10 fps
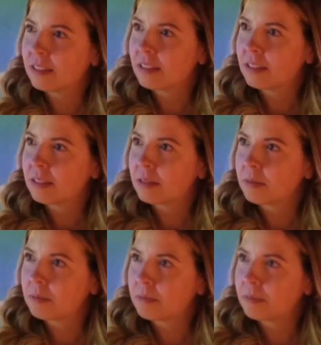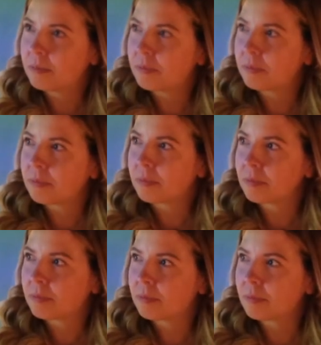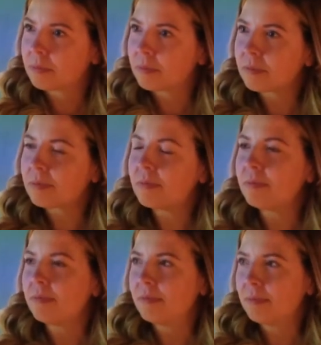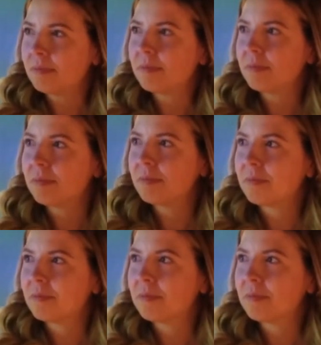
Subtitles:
[no speech]